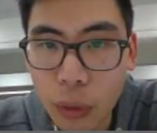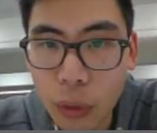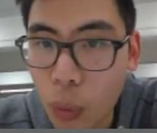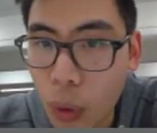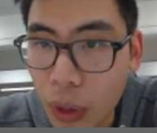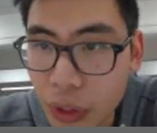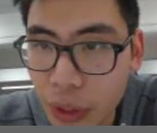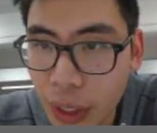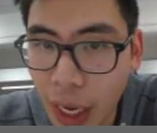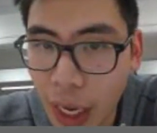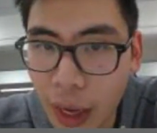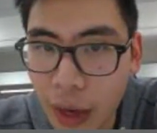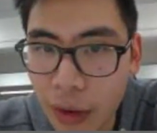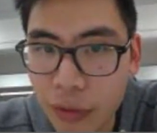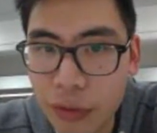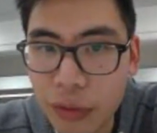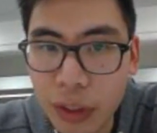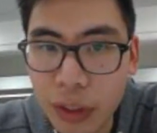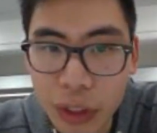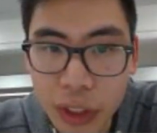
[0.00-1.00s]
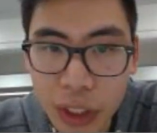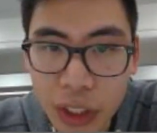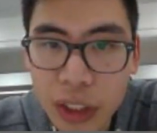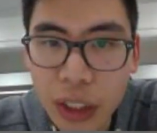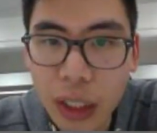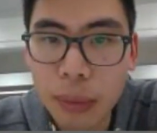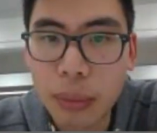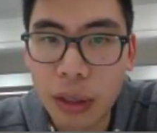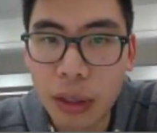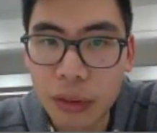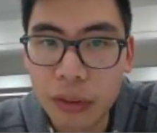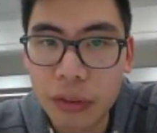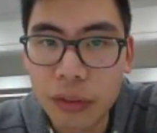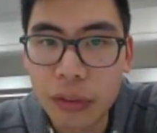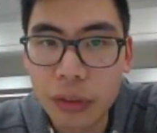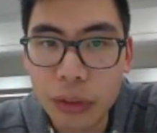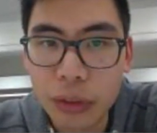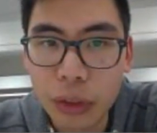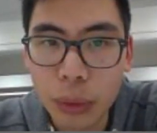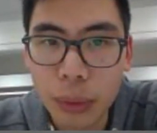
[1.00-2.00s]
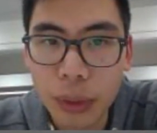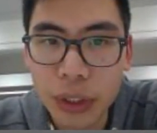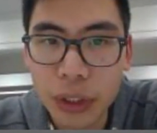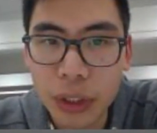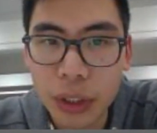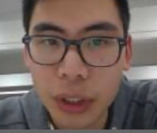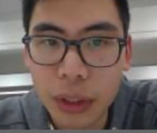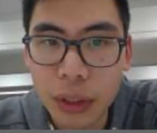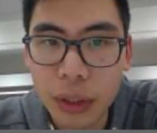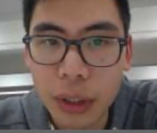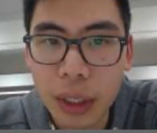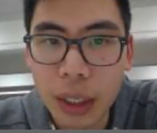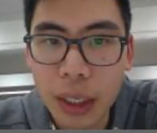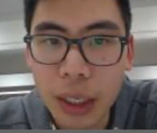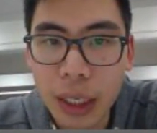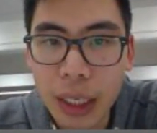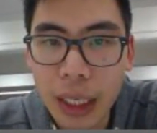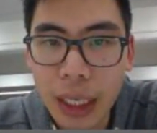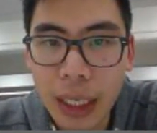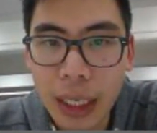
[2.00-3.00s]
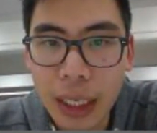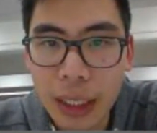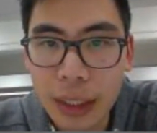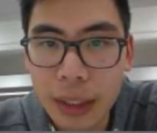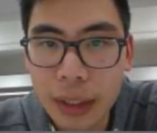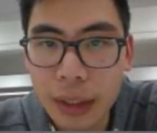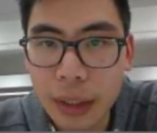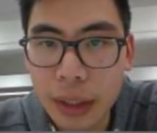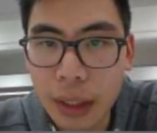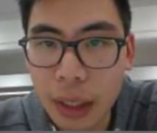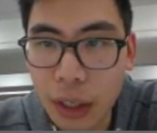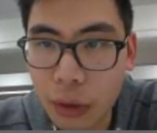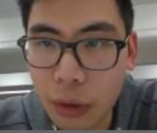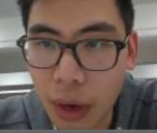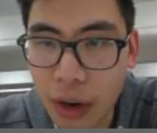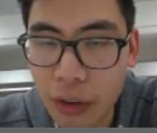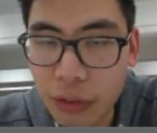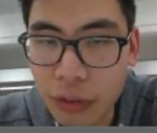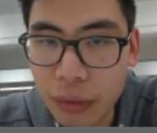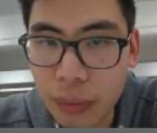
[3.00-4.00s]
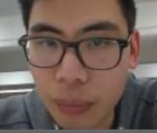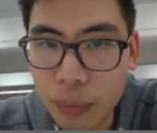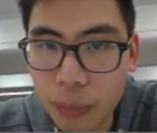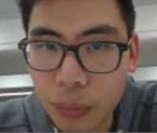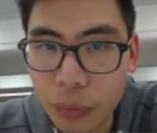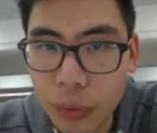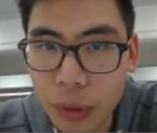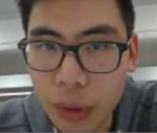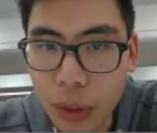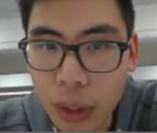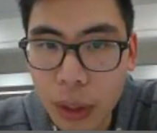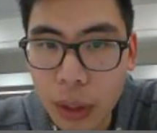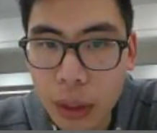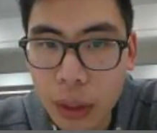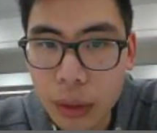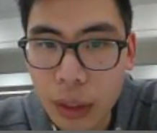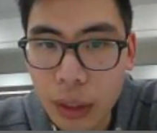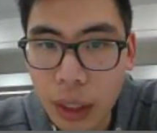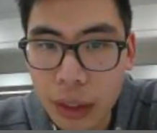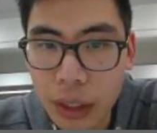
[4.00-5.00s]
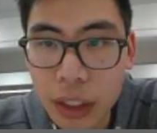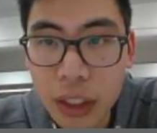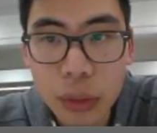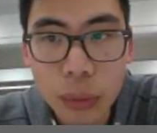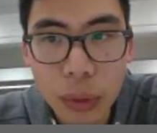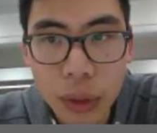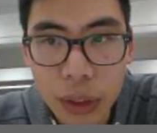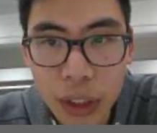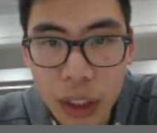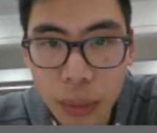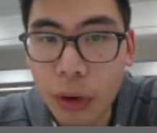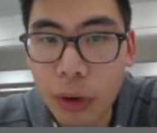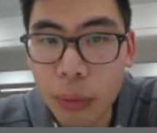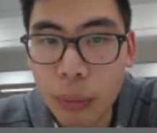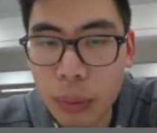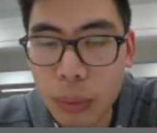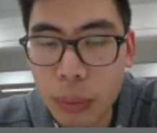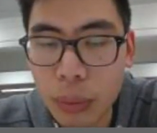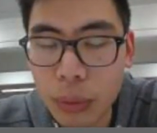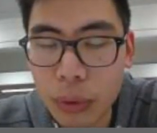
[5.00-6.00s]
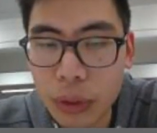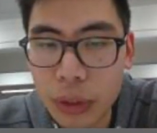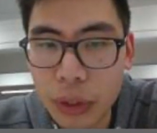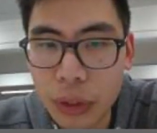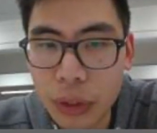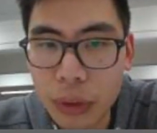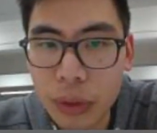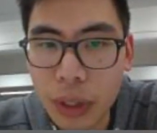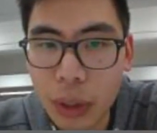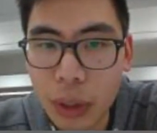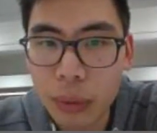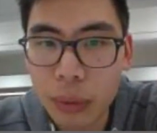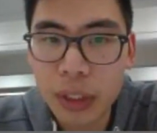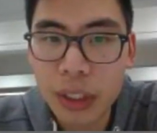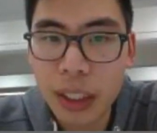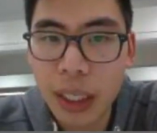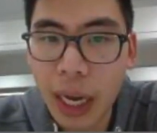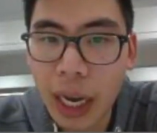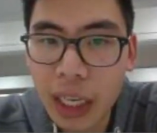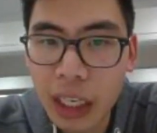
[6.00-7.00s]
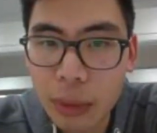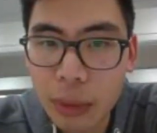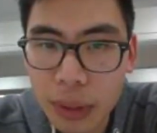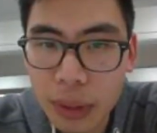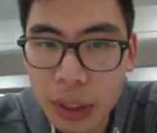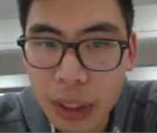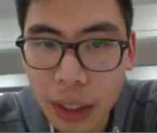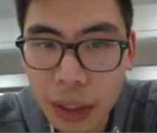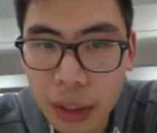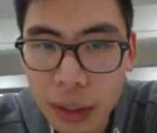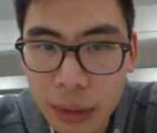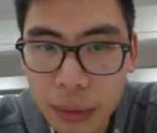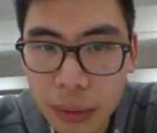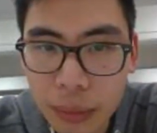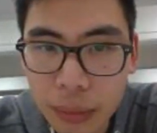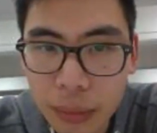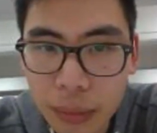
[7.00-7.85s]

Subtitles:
What you have just above the question is a graph. Now this is what a lot of people would do. They would see 80%